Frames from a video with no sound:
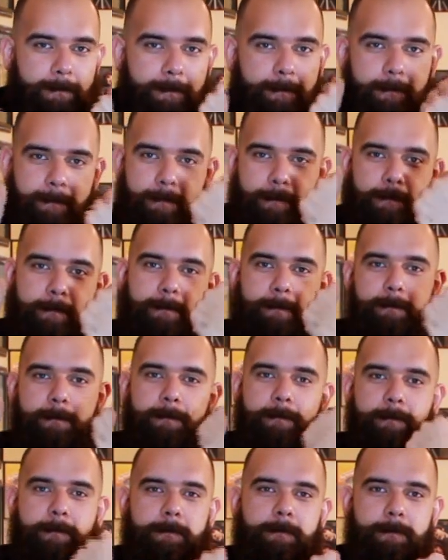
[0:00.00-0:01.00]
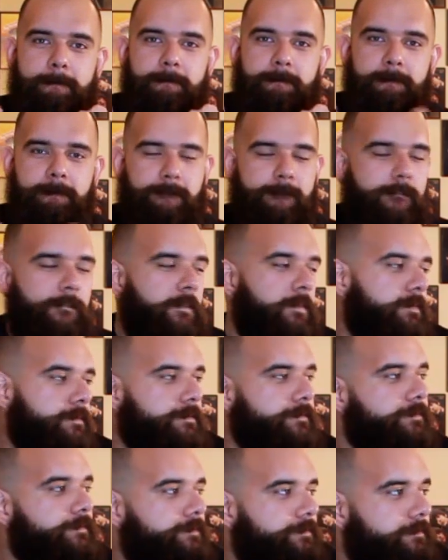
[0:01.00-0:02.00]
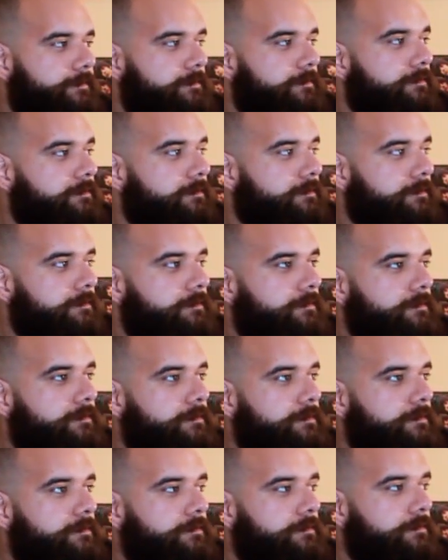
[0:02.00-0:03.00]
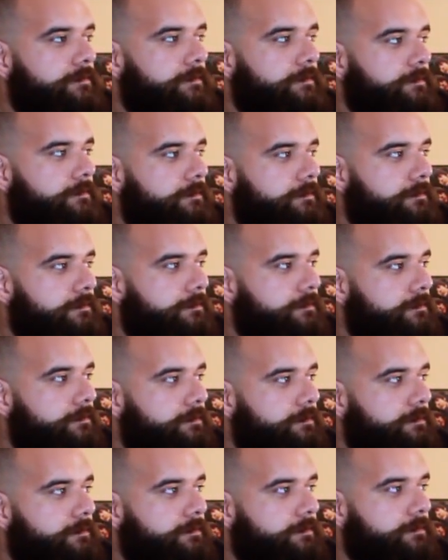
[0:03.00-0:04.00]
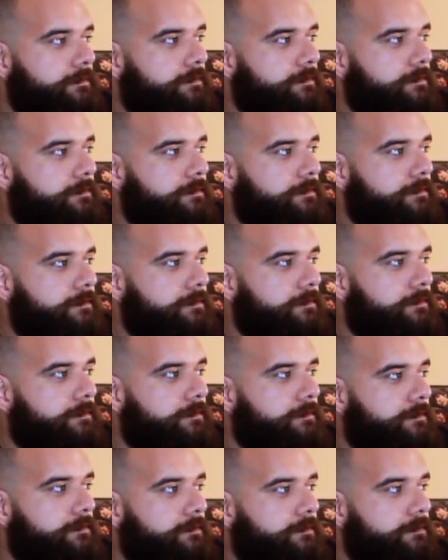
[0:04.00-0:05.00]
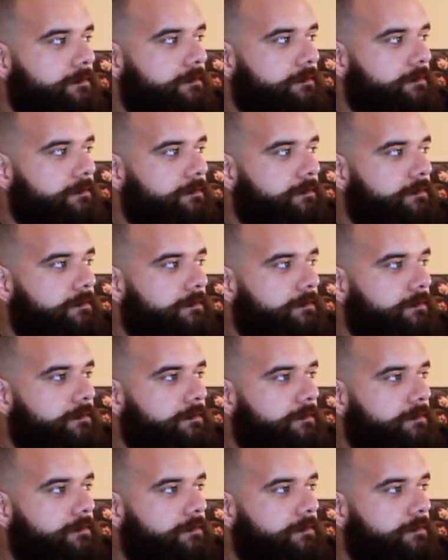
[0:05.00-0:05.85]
The person shown says nothing.